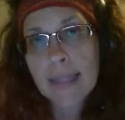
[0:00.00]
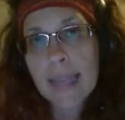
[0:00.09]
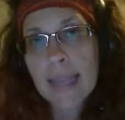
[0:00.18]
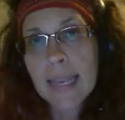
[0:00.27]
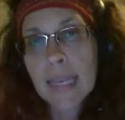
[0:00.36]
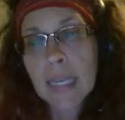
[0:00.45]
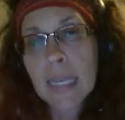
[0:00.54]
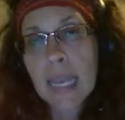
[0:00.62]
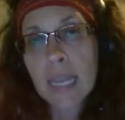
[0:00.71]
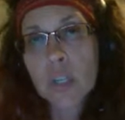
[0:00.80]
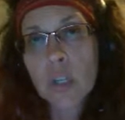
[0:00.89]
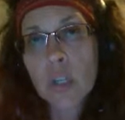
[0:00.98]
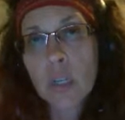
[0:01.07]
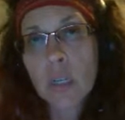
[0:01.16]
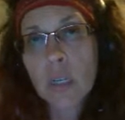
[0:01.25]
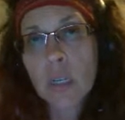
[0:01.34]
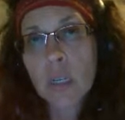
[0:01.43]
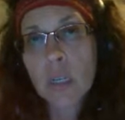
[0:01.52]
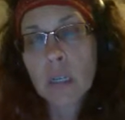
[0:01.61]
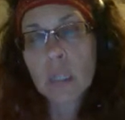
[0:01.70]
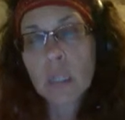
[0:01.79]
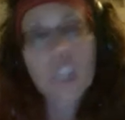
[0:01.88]
They can engage in
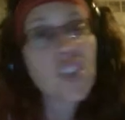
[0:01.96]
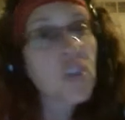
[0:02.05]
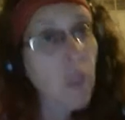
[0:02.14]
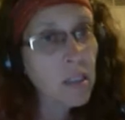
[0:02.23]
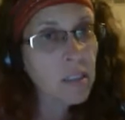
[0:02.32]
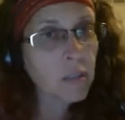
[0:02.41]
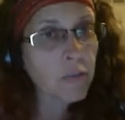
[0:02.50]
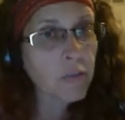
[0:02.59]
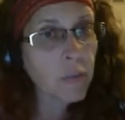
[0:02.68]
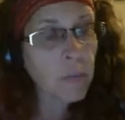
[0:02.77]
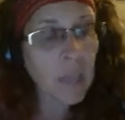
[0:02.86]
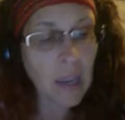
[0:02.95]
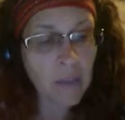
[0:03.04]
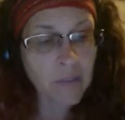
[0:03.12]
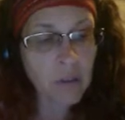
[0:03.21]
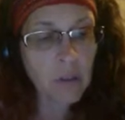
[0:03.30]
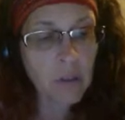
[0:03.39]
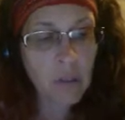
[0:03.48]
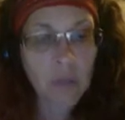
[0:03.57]
constructive behavior,